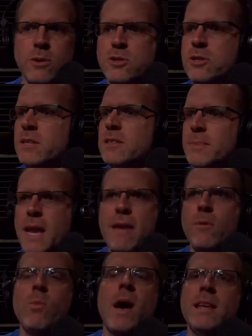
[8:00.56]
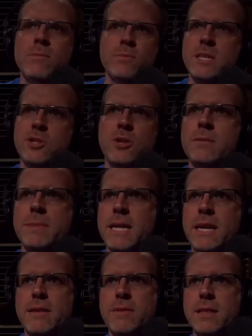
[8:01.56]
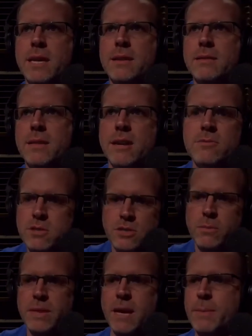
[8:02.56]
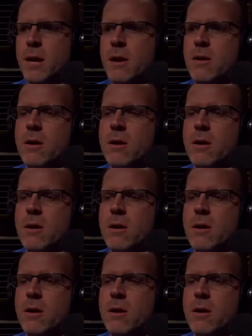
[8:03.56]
socialism, and why this shouldn't be any different then. They don't just don't think about it